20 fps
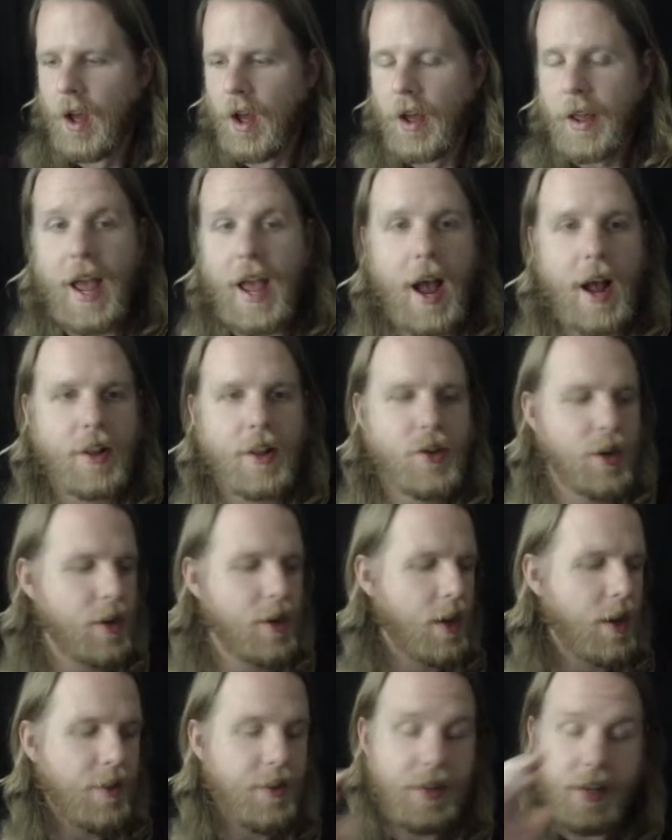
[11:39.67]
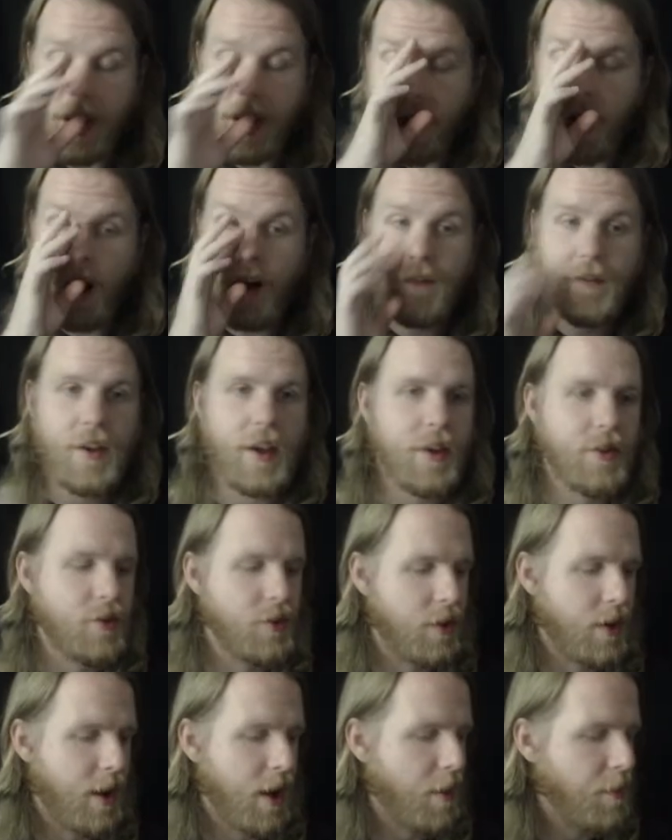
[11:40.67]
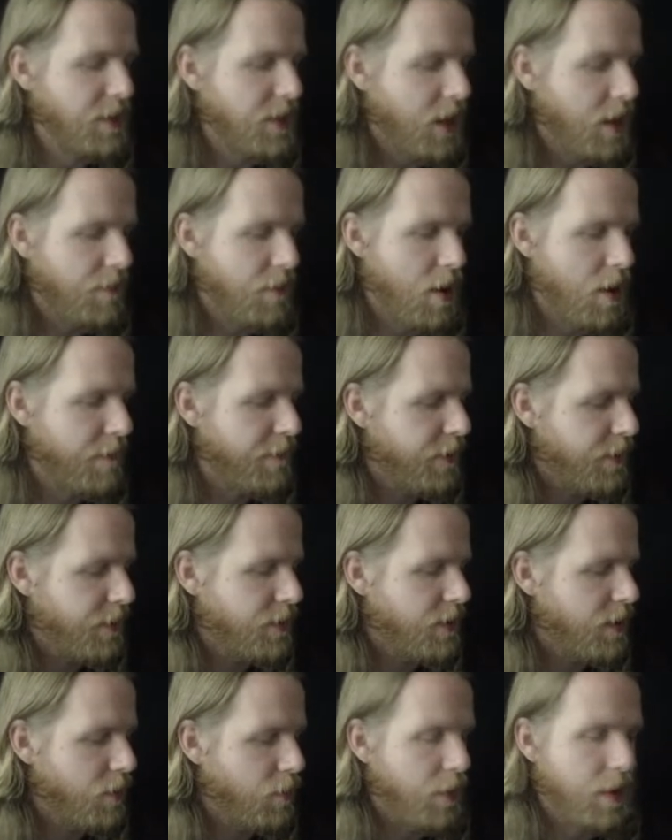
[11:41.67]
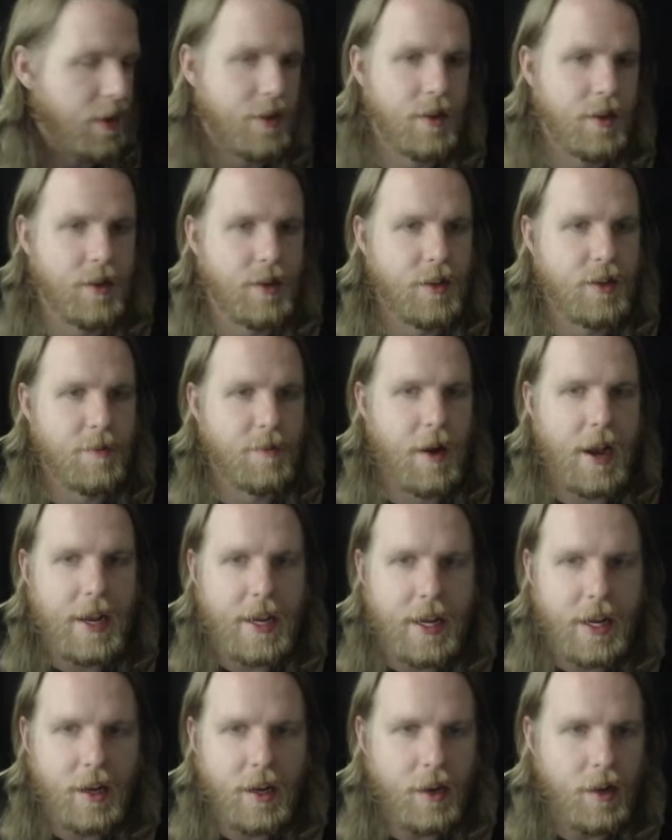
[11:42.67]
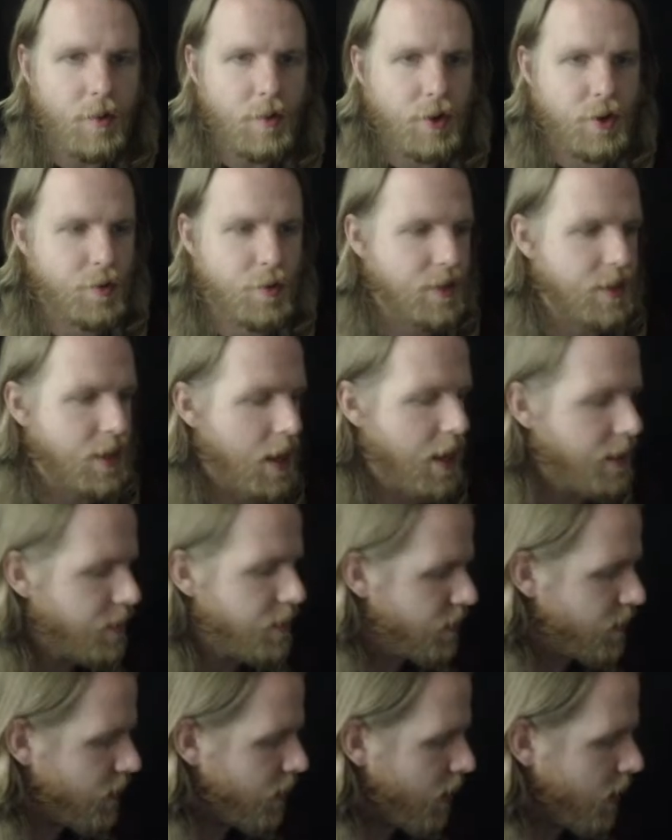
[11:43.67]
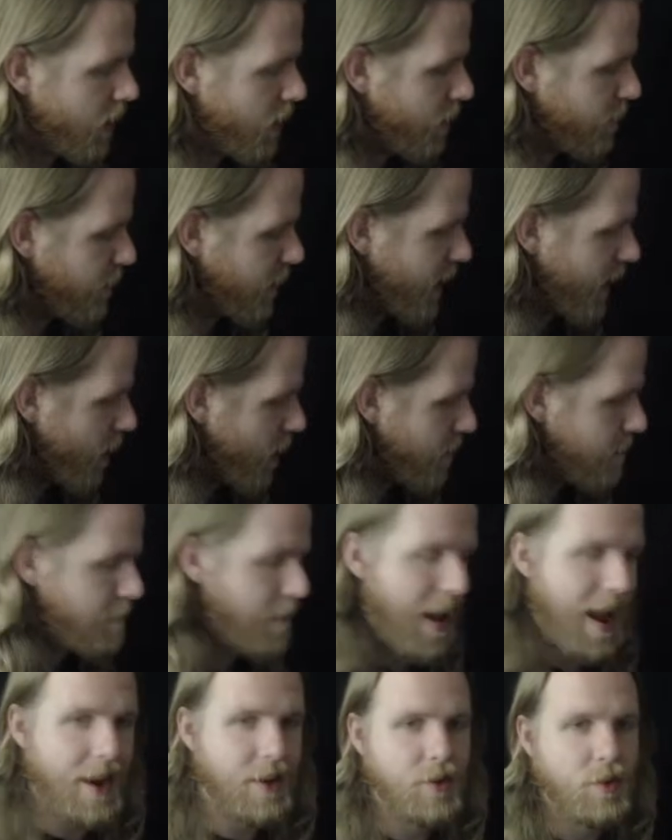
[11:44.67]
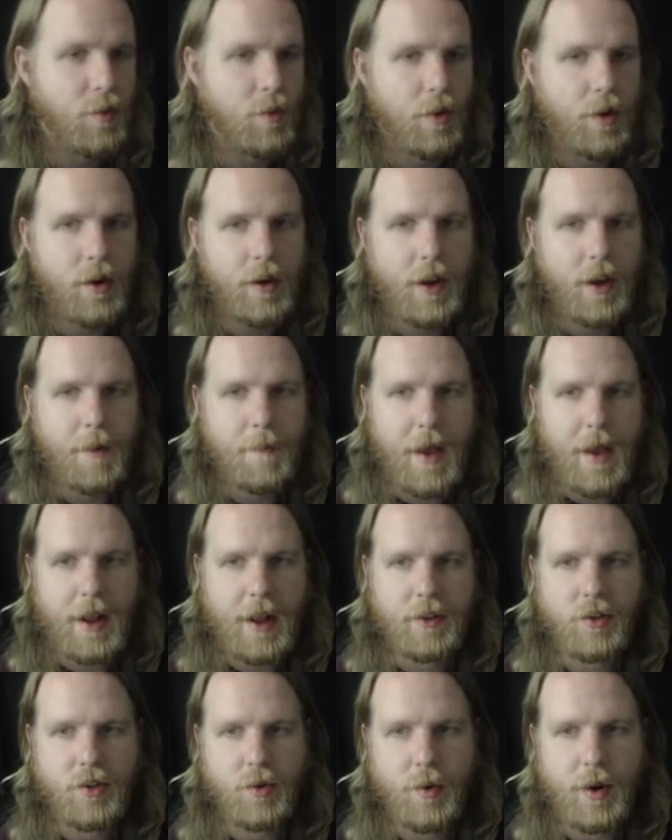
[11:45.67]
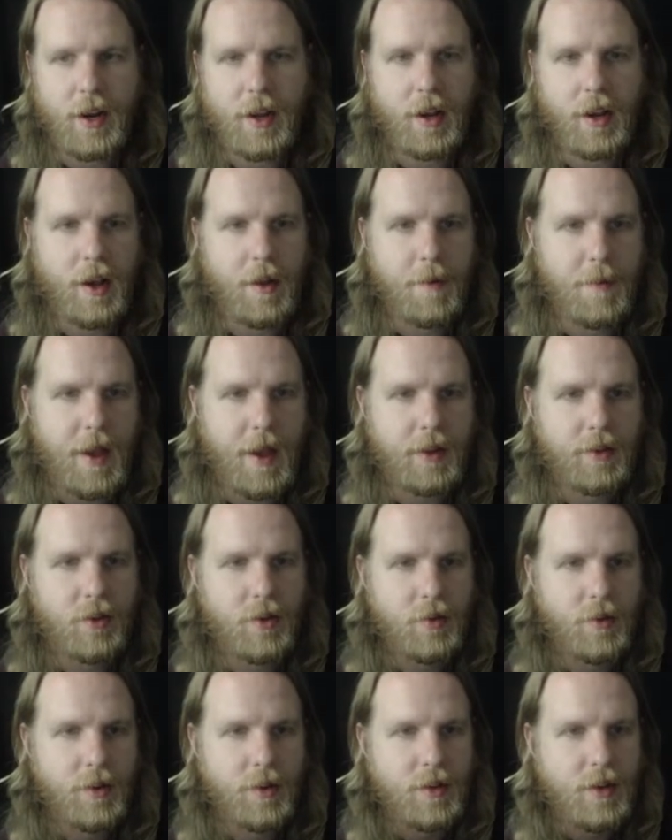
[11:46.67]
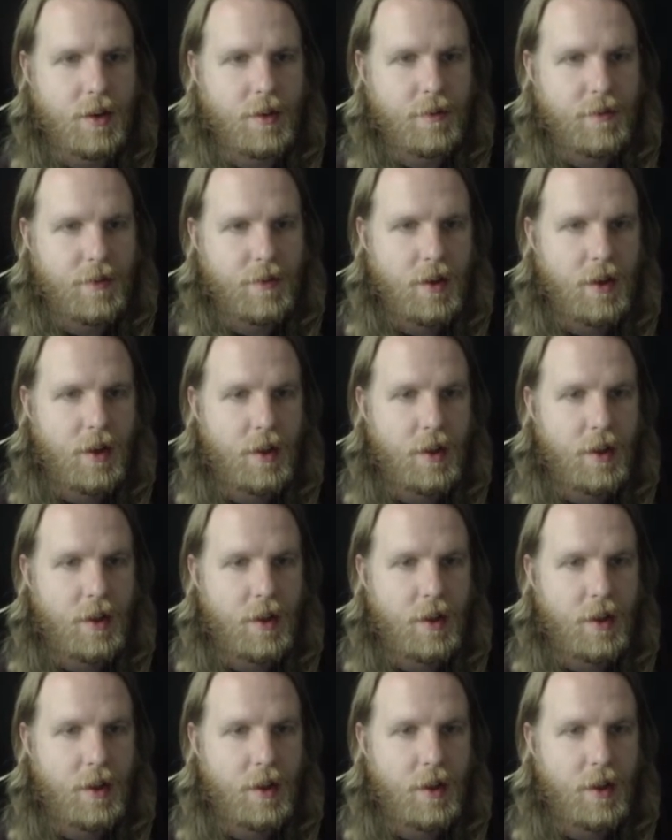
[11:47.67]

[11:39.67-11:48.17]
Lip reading: Yeah, I took the day off yesterday. I was out of office and went and did some hiking, which was nice. But now I'm back to work. I'm back to tweeting, and I'm back to doing stuff.